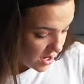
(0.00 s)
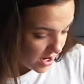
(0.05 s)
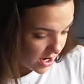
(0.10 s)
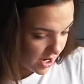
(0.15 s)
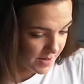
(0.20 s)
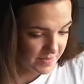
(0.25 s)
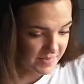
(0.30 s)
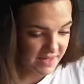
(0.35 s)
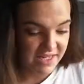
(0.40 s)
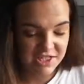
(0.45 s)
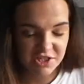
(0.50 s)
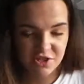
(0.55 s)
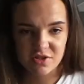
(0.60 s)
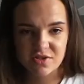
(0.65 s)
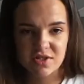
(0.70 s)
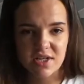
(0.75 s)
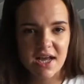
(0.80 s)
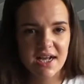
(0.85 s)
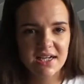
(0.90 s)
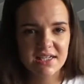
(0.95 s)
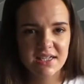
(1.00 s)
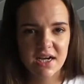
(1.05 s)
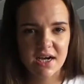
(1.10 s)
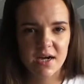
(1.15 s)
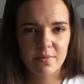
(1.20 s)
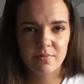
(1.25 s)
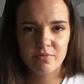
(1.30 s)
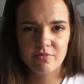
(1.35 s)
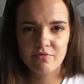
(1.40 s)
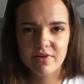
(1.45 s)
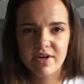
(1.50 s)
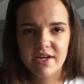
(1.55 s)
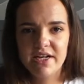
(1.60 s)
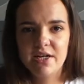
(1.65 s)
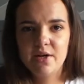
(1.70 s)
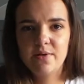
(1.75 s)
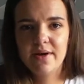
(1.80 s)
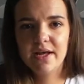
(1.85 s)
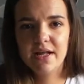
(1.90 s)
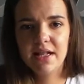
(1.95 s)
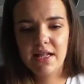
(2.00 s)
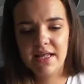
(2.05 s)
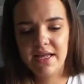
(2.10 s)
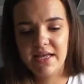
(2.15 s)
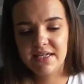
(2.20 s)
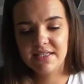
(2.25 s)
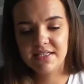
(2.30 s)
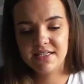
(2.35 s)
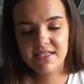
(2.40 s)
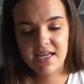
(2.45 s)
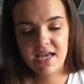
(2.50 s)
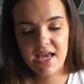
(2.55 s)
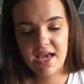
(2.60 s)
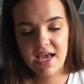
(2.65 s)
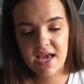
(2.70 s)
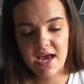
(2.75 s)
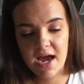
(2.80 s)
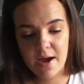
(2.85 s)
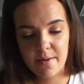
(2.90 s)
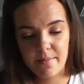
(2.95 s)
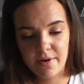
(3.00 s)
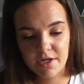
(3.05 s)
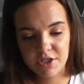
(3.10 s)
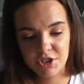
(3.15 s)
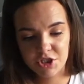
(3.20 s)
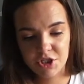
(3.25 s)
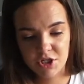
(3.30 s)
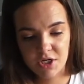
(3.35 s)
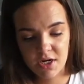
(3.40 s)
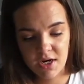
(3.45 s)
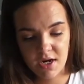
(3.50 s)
Let's just add it up really quickly and see how much